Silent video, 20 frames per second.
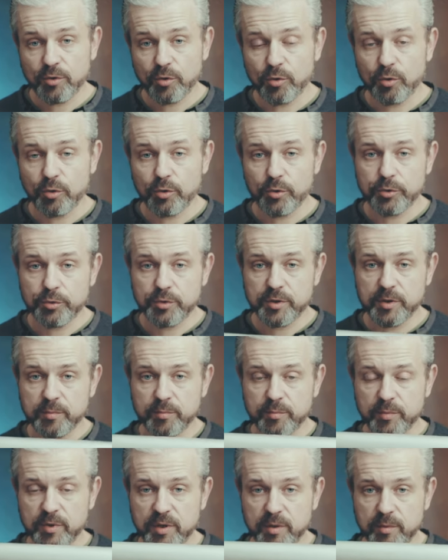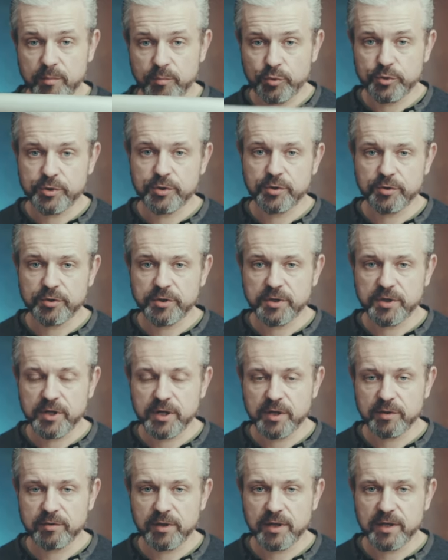or you can put it on the
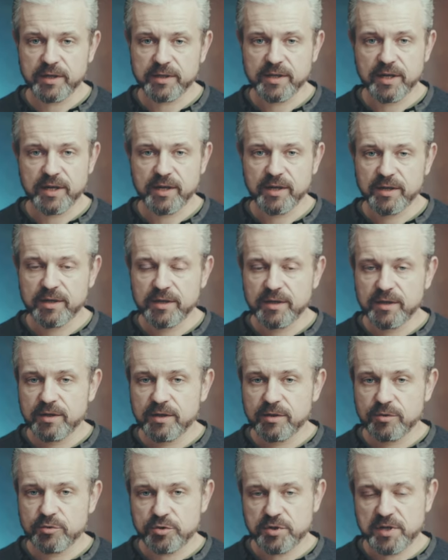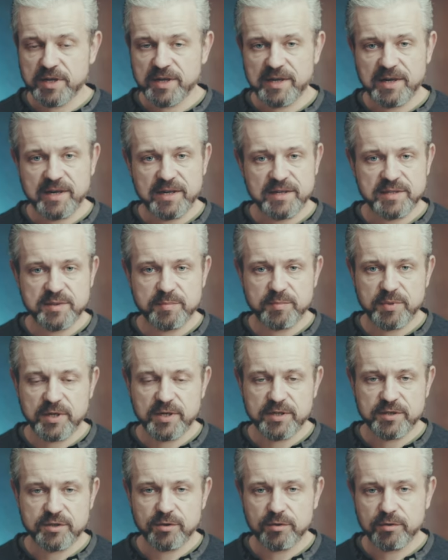ground like that, take less
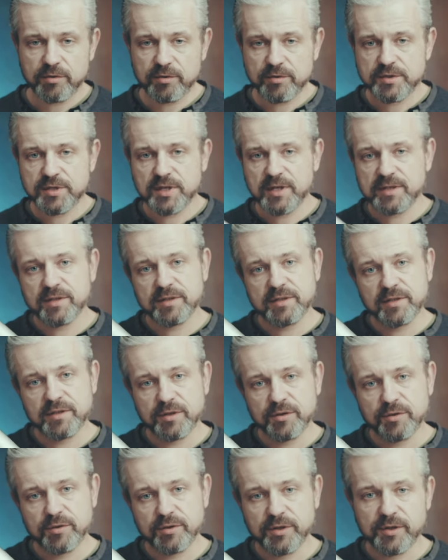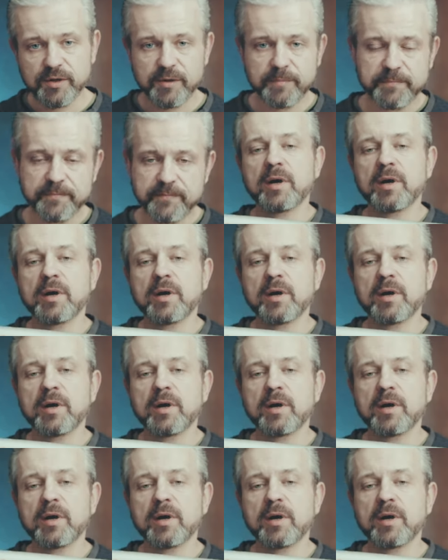space, or stand it in the corner.